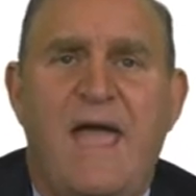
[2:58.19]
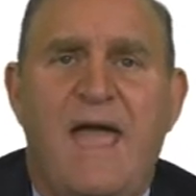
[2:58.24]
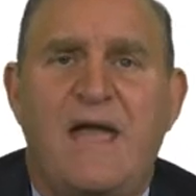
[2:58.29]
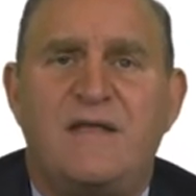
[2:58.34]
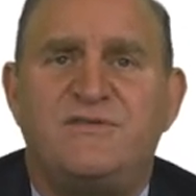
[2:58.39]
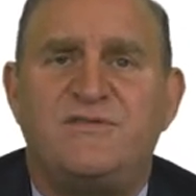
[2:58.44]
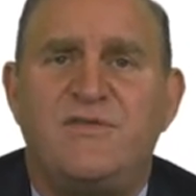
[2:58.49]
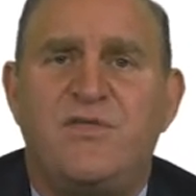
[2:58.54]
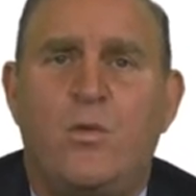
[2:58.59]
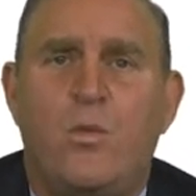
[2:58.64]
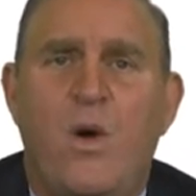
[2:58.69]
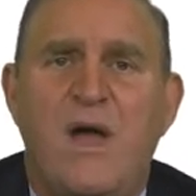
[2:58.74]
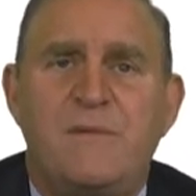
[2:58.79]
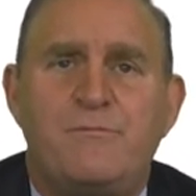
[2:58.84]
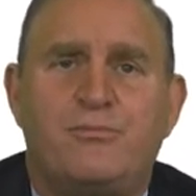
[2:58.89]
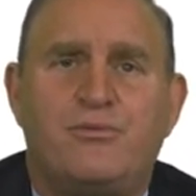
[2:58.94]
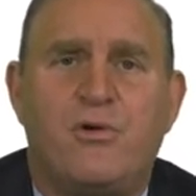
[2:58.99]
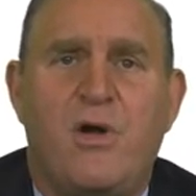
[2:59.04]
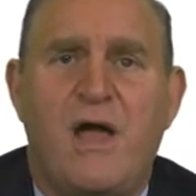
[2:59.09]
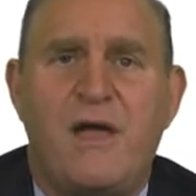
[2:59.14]
And so the
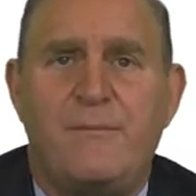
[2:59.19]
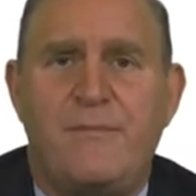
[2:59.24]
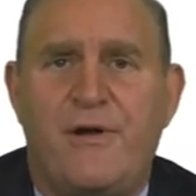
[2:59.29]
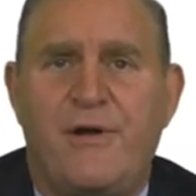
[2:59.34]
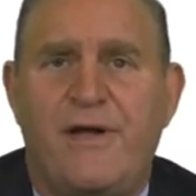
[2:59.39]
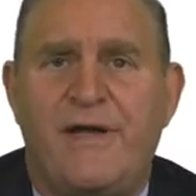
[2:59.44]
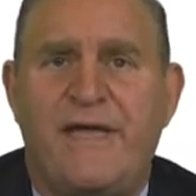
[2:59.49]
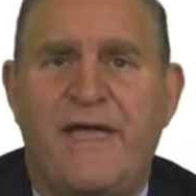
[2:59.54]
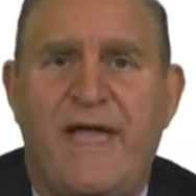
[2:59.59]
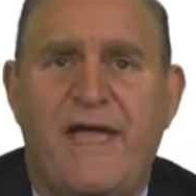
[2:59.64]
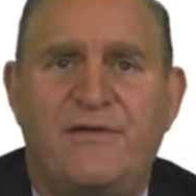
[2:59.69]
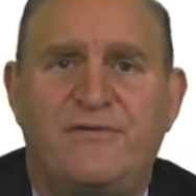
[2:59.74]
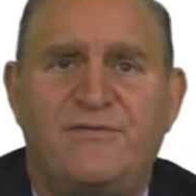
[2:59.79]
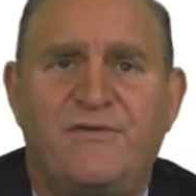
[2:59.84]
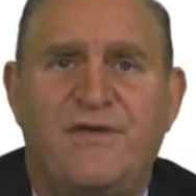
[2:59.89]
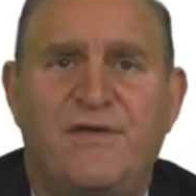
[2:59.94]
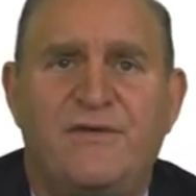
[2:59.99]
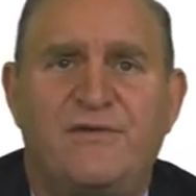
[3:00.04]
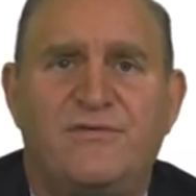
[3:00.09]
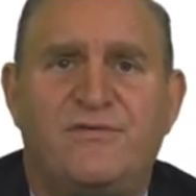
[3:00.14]
white primary
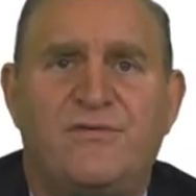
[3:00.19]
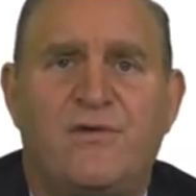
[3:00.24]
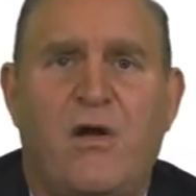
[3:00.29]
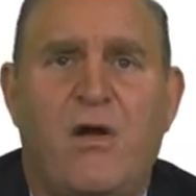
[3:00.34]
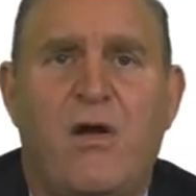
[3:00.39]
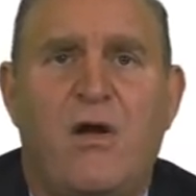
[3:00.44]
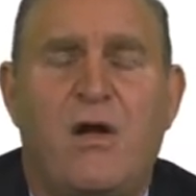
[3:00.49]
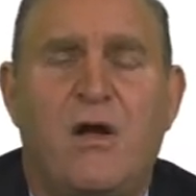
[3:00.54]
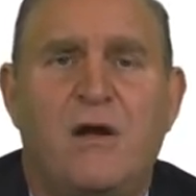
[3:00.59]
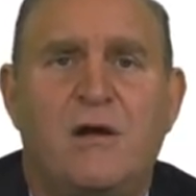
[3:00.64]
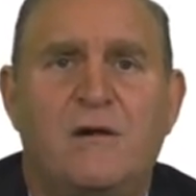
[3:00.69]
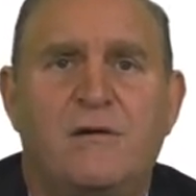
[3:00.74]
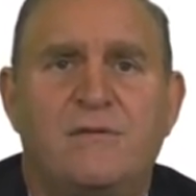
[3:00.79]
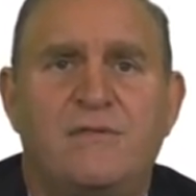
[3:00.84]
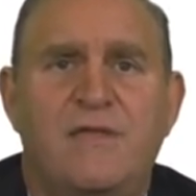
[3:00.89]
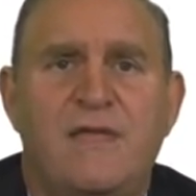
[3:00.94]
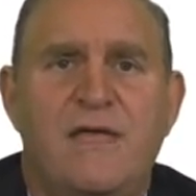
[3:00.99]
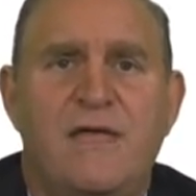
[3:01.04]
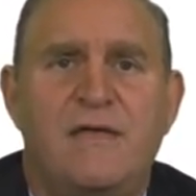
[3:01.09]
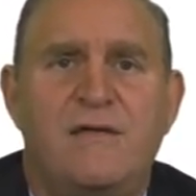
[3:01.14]
cases are
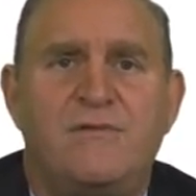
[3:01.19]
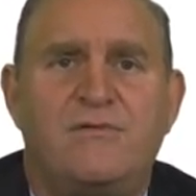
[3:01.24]
the